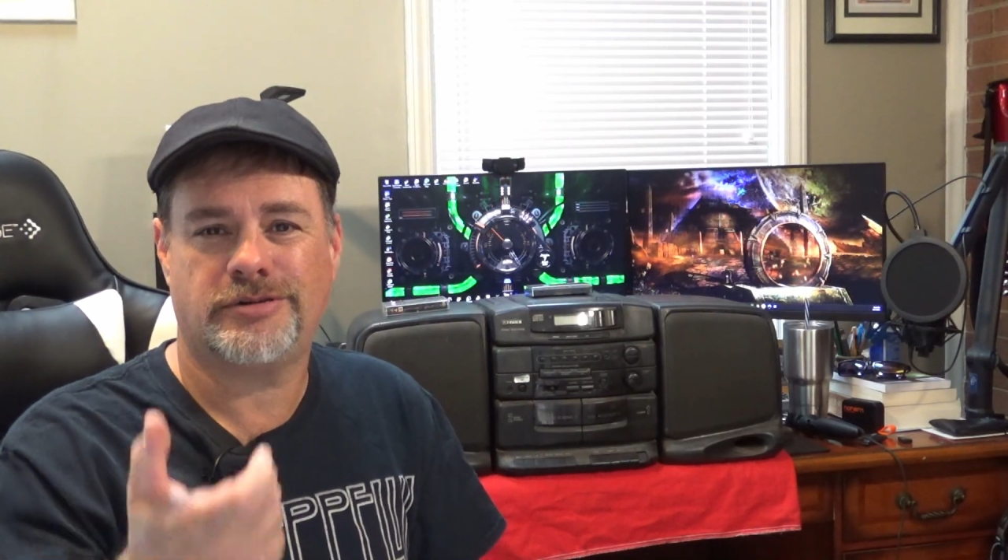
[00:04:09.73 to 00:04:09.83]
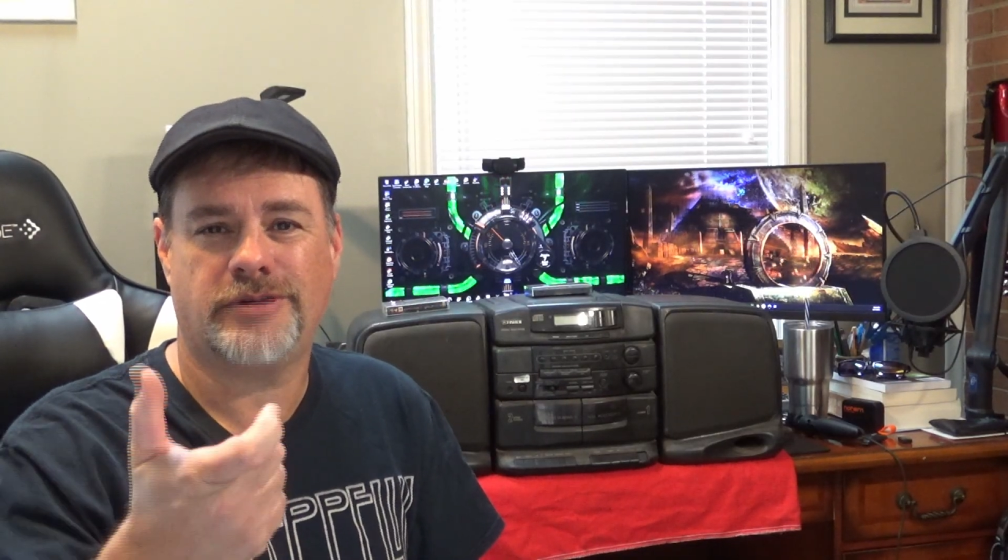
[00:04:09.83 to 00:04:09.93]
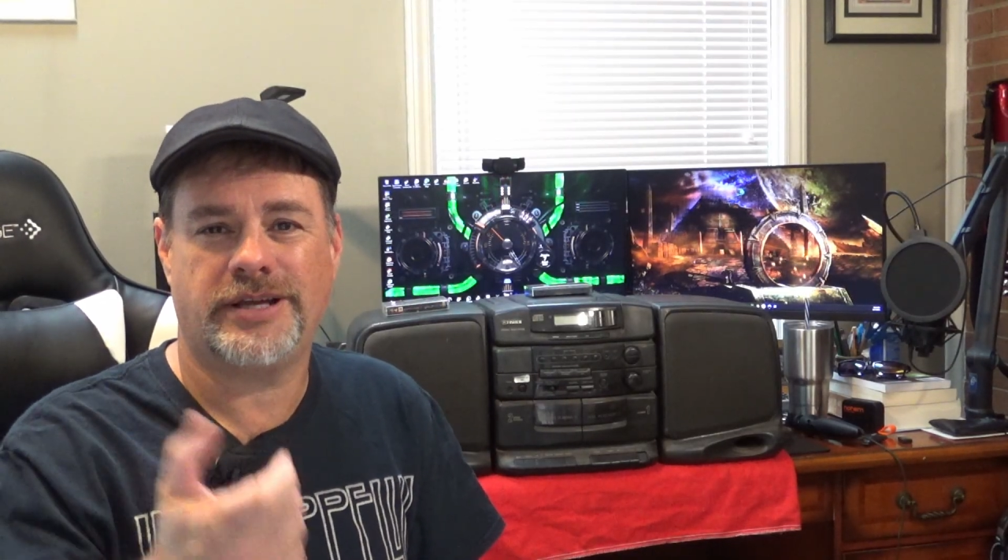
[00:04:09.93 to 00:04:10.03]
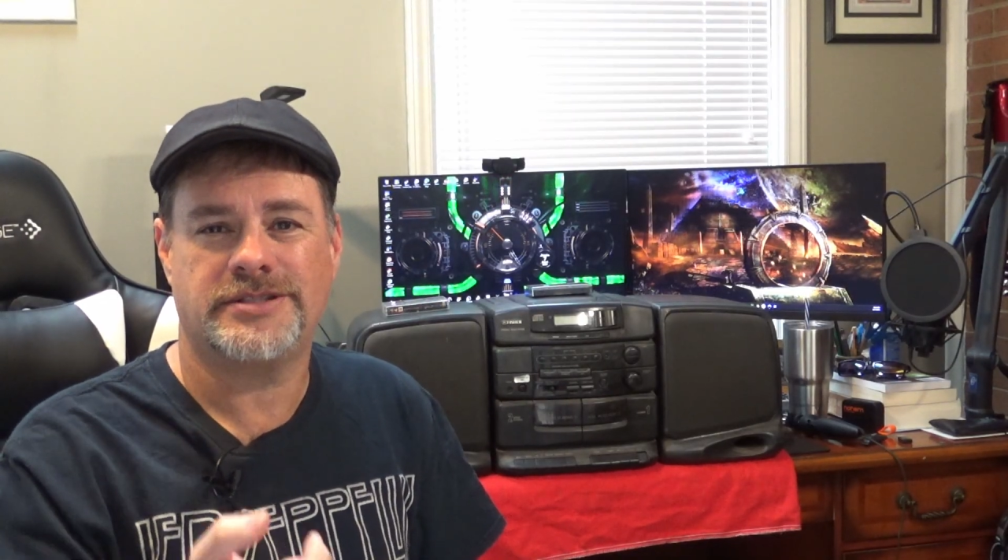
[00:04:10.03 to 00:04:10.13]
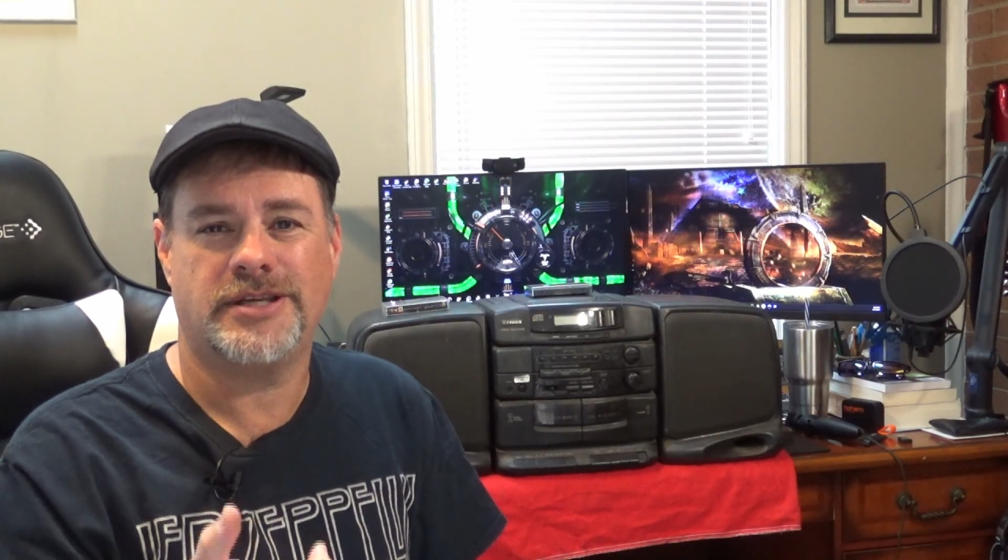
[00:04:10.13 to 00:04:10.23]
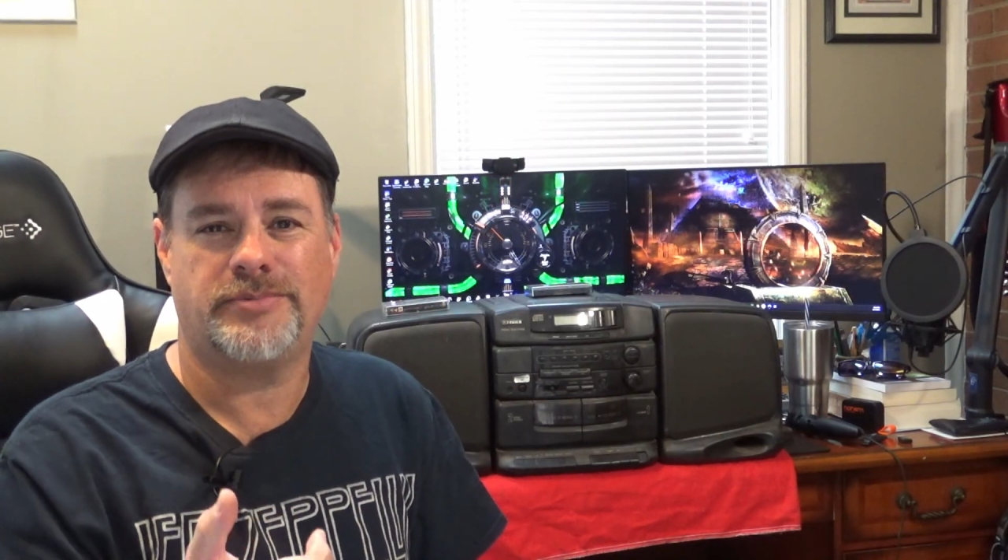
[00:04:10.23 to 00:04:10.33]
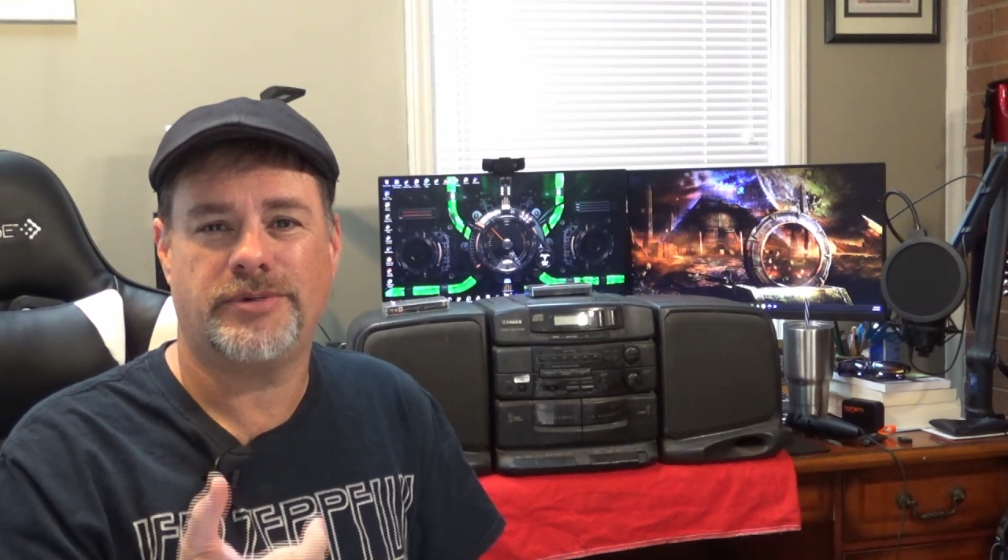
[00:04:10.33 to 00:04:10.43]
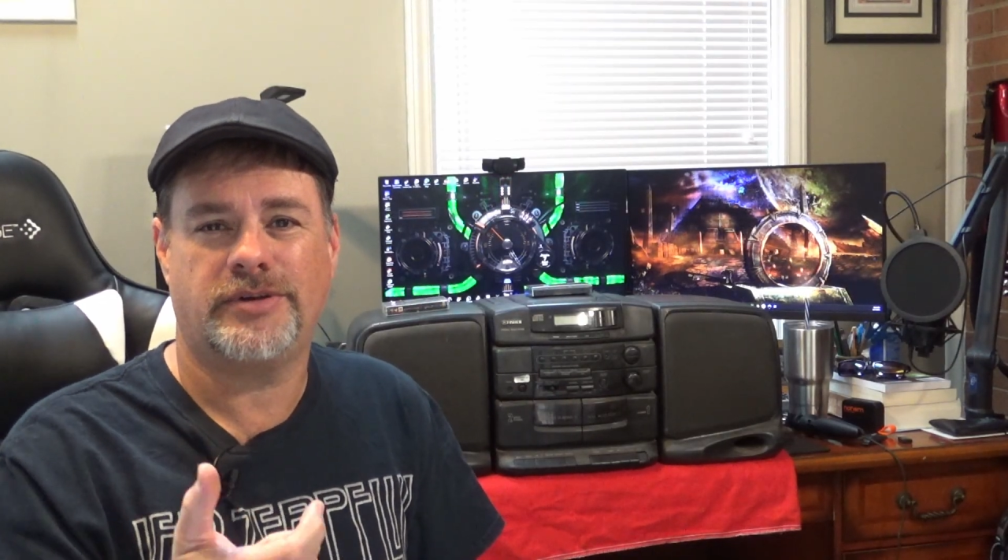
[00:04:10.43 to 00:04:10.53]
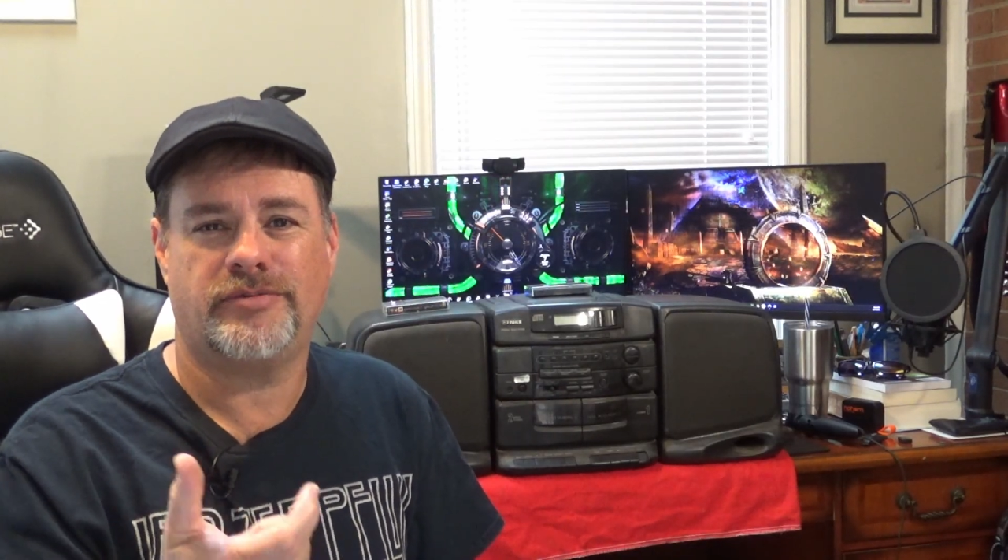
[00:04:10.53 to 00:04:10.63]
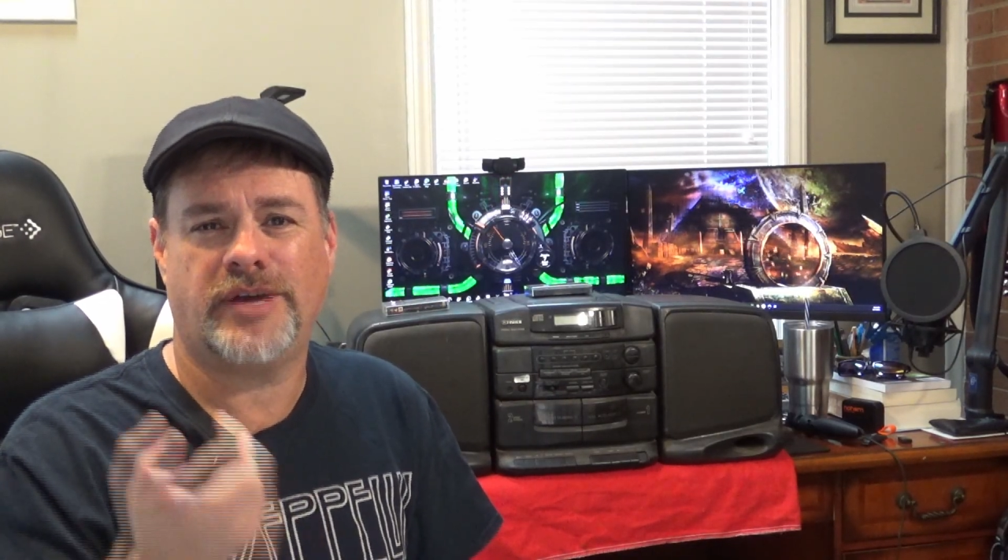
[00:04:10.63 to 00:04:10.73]
cranks up
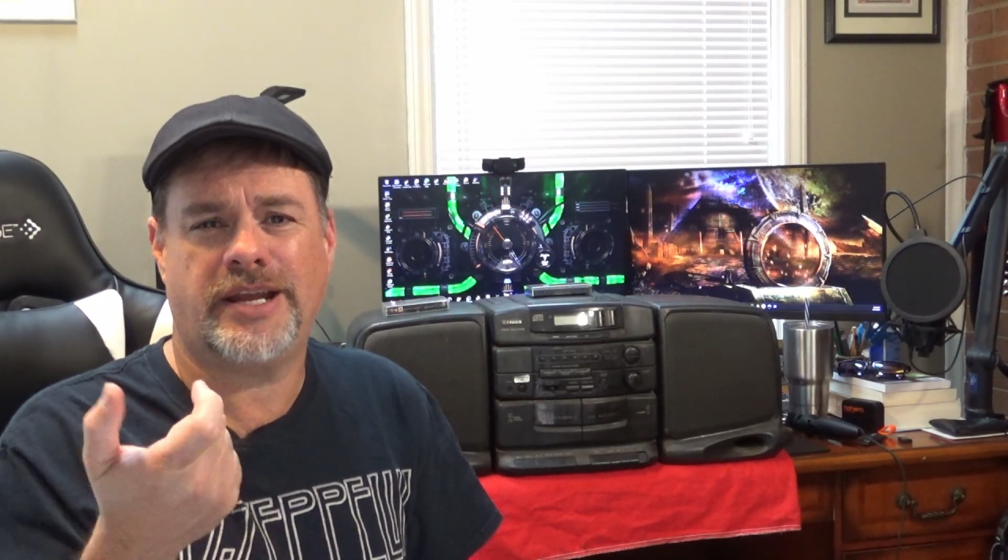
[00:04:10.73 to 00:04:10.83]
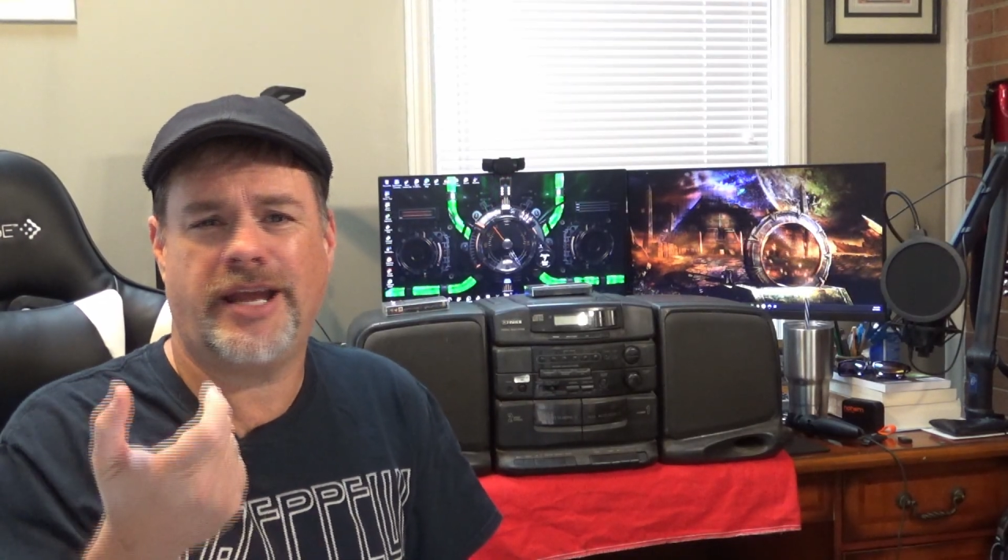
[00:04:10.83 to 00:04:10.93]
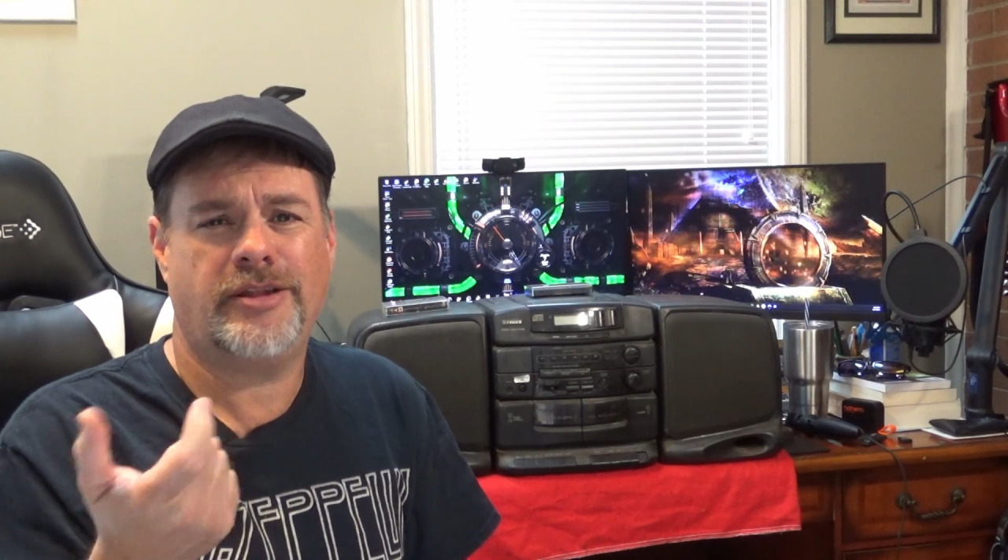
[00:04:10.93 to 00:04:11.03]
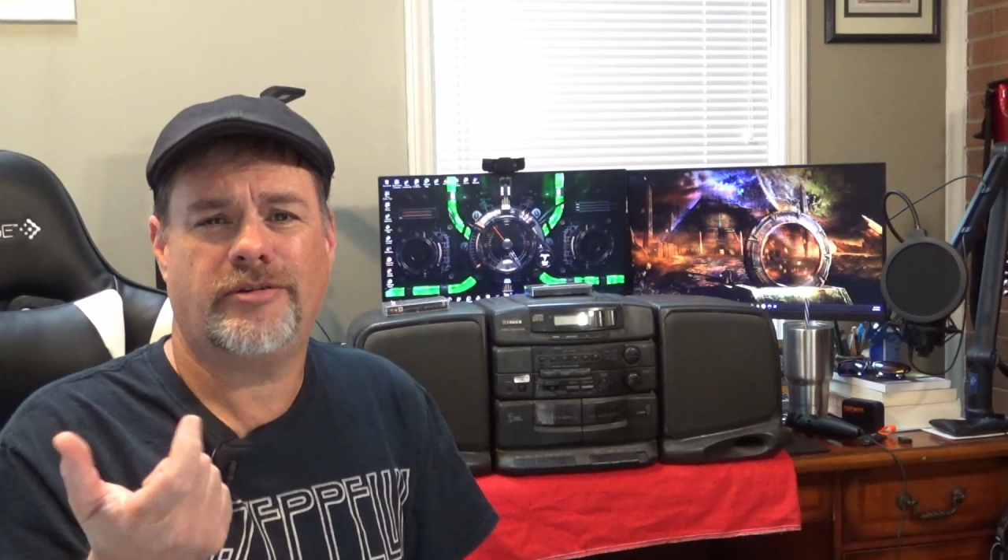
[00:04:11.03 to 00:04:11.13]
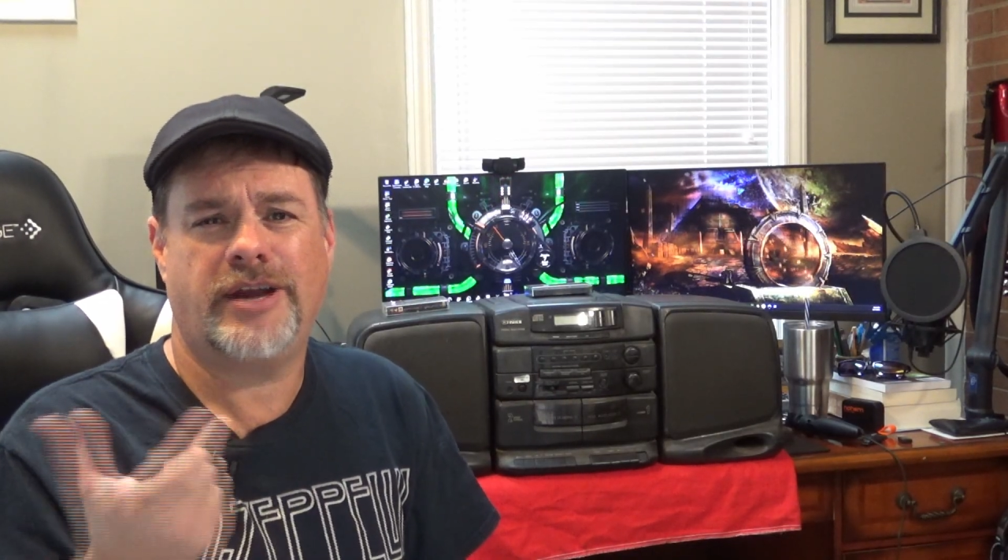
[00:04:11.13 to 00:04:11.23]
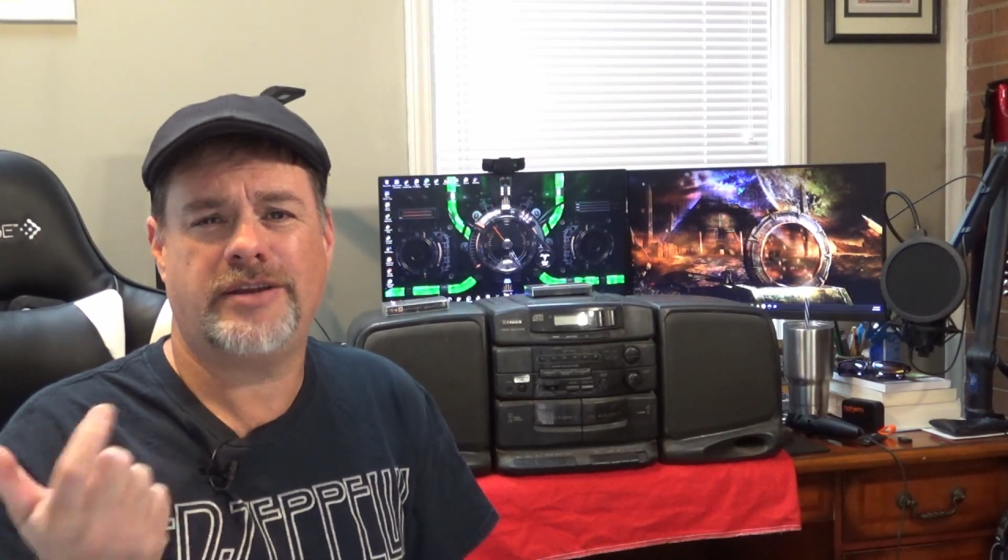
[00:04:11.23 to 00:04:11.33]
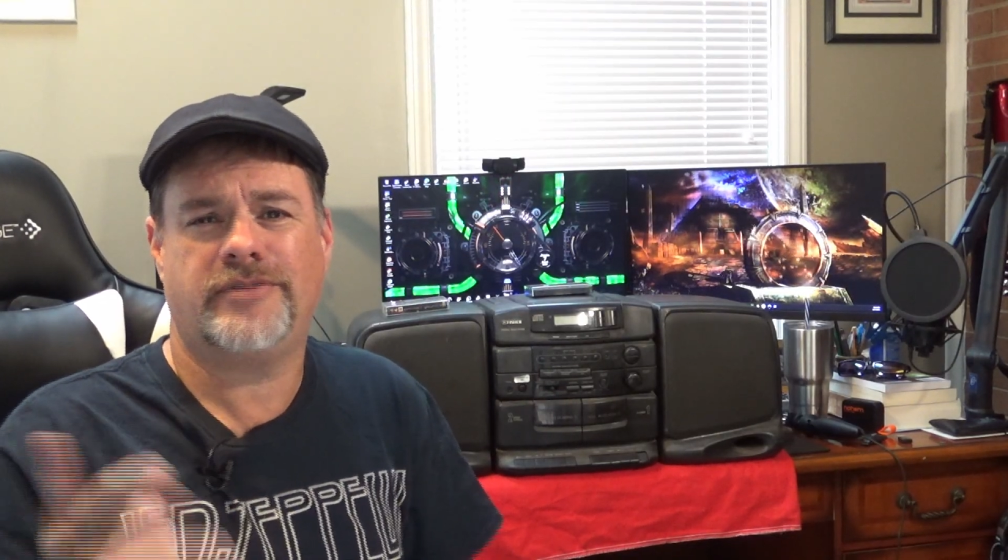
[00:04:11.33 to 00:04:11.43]
Van Halen or Eddie